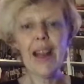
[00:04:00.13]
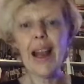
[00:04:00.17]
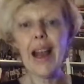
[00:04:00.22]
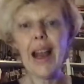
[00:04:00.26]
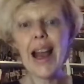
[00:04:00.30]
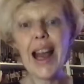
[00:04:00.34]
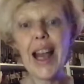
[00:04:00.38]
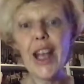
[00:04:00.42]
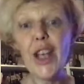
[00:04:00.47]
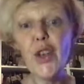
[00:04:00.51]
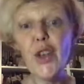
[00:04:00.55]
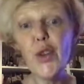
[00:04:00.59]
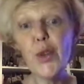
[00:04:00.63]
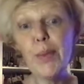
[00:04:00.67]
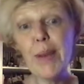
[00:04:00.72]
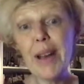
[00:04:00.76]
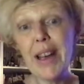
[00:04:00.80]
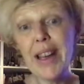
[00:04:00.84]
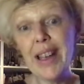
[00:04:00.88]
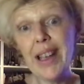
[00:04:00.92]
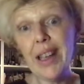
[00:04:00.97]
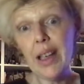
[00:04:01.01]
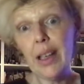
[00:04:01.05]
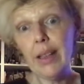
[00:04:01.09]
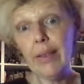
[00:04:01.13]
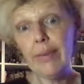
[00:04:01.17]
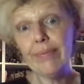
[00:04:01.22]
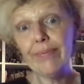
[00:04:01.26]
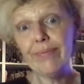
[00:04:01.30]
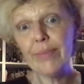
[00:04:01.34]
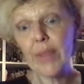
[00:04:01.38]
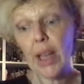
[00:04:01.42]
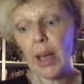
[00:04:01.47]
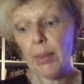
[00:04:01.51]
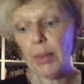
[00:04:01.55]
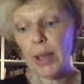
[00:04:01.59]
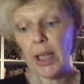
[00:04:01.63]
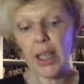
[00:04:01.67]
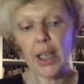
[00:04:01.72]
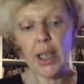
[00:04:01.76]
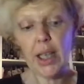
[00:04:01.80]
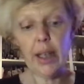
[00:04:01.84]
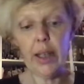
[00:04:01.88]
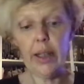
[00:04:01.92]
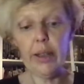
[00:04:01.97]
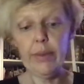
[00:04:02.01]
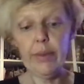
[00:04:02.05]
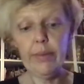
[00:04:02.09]
I use my knee. I'm not
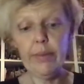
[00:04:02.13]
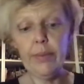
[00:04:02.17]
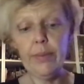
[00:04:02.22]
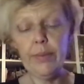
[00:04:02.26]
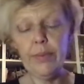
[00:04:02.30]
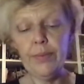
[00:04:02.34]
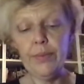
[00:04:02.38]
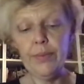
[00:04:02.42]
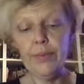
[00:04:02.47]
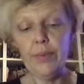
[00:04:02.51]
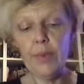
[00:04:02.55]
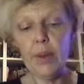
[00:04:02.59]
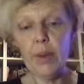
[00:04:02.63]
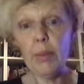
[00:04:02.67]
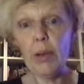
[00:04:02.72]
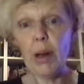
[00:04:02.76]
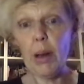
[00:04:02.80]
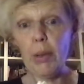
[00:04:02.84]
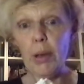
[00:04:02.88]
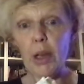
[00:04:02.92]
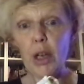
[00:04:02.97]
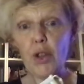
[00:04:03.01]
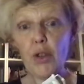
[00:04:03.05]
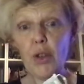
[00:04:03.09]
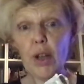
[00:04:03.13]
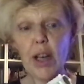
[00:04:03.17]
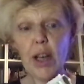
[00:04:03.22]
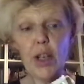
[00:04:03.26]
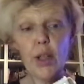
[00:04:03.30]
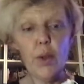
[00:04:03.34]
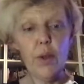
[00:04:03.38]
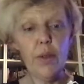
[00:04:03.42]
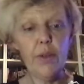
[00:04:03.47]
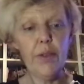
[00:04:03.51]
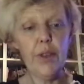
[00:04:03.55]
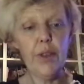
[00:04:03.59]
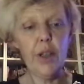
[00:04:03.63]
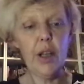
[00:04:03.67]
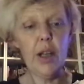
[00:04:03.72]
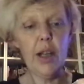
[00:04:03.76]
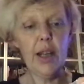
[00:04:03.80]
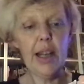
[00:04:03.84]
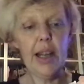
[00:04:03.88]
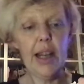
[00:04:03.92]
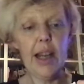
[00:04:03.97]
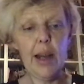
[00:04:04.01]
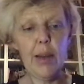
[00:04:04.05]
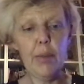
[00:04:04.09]
kidding. But I'm going to try to do it for you on
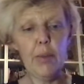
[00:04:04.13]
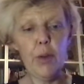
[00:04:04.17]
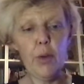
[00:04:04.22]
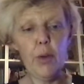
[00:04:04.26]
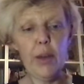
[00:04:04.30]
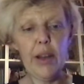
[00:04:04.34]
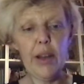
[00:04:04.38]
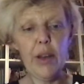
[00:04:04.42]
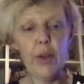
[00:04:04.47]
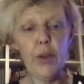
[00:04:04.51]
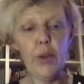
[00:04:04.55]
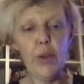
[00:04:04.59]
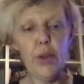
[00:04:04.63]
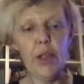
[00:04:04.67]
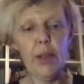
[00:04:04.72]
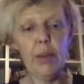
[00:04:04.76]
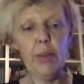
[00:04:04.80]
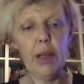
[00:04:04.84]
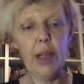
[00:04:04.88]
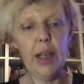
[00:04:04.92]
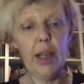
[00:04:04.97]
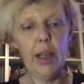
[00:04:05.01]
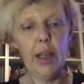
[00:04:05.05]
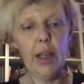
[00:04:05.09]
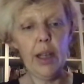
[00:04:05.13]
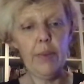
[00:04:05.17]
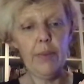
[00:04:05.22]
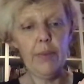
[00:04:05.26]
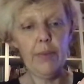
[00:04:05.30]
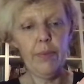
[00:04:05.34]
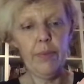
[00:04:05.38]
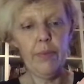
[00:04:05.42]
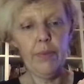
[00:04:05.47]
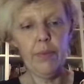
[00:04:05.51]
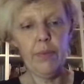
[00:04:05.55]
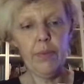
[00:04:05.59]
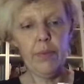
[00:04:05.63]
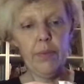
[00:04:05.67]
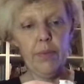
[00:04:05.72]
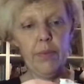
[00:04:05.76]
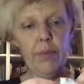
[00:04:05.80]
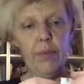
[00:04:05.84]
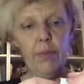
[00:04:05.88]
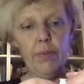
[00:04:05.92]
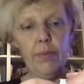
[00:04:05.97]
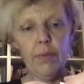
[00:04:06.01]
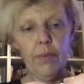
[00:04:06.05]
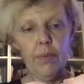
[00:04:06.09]
camera without using my knee.
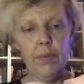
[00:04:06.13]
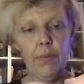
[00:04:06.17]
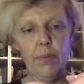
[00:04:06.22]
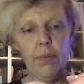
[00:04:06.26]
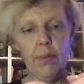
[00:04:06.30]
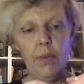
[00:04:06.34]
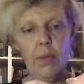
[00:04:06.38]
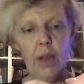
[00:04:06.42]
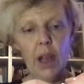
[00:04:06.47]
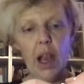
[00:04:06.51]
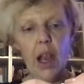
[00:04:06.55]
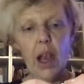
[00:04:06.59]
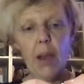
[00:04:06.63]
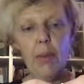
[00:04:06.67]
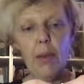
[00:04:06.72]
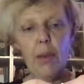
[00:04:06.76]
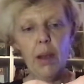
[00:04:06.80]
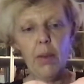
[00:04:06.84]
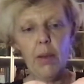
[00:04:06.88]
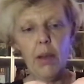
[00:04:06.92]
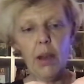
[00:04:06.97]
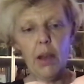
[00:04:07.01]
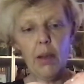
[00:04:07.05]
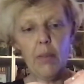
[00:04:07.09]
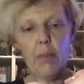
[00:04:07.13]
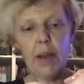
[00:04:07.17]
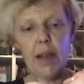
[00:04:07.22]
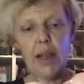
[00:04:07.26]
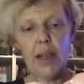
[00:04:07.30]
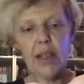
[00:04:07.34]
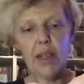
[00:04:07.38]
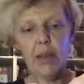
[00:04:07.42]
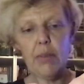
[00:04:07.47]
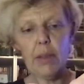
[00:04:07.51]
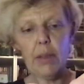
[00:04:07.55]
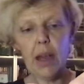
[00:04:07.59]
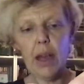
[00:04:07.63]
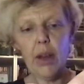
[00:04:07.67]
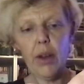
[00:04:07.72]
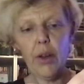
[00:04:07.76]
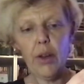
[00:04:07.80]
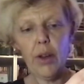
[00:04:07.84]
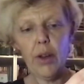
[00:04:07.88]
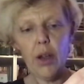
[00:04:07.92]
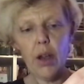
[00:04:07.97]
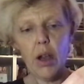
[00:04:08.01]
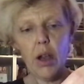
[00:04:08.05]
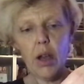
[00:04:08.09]
I may be a messy maker,
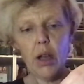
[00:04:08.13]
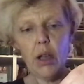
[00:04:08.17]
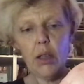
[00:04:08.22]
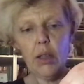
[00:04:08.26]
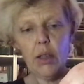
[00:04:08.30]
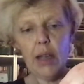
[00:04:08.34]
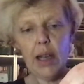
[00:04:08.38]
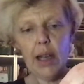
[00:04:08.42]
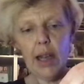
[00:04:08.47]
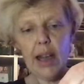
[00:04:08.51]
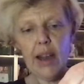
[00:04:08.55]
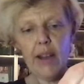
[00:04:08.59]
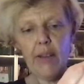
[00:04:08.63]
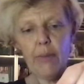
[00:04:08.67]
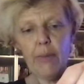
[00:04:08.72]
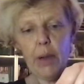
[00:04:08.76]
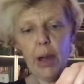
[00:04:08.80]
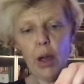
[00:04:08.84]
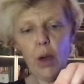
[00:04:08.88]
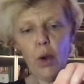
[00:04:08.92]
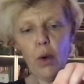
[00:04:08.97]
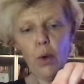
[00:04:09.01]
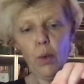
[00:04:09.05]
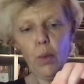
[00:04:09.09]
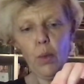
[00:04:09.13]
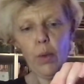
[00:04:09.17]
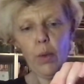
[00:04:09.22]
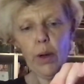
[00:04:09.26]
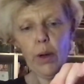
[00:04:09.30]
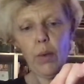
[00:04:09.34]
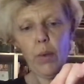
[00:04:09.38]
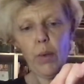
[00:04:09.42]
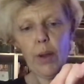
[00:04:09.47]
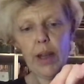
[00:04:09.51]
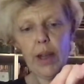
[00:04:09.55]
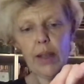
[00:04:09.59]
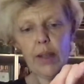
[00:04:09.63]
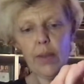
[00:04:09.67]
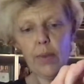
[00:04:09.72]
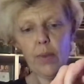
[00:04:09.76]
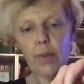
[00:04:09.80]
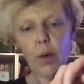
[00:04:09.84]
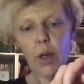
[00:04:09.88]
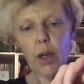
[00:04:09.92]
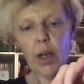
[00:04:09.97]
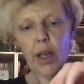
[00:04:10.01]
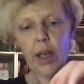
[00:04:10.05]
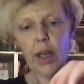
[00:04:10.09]
y'all. I have my own weird ways of
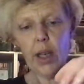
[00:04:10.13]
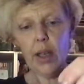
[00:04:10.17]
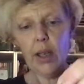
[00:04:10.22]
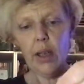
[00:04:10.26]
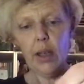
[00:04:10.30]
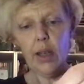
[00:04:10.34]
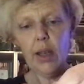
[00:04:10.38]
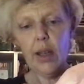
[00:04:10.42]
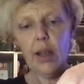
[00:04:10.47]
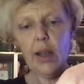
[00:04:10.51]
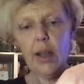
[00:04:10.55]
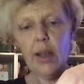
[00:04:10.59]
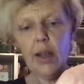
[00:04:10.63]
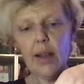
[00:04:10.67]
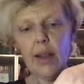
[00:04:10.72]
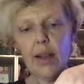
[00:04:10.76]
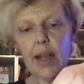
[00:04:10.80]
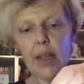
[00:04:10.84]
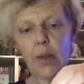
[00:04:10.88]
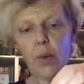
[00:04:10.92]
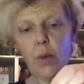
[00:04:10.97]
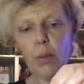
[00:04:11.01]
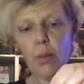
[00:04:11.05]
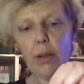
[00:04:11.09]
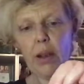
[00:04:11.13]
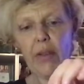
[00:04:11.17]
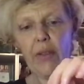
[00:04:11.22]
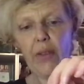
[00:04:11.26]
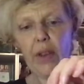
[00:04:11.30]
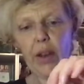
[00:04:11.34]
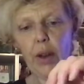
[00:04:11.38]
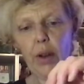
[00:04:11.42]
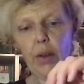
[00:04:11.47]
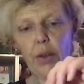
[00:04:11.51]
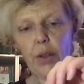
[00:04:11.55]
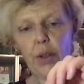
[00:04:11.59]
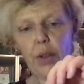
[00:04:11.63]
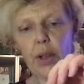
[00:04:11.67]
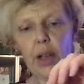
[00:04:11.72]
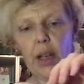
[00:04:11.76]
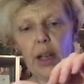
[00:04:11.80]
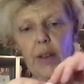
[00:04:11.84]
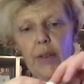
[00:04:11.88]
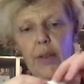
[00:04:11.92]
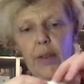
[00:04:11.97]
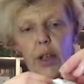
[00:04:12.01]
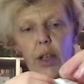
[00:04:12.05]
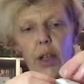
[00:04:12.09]
working. That's why my fingers are
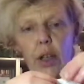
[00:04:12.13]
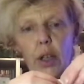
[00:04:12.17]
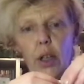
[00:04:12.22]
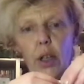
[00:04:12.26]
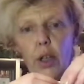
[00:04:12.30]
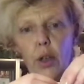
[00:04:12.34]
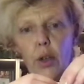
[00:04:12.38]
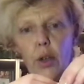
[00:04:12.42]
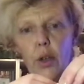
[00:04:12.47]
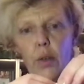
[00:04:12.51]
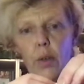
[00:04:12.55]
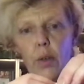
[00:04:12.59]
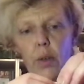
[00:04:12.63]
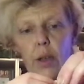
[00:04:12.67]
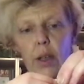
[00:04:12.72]
covered in glue.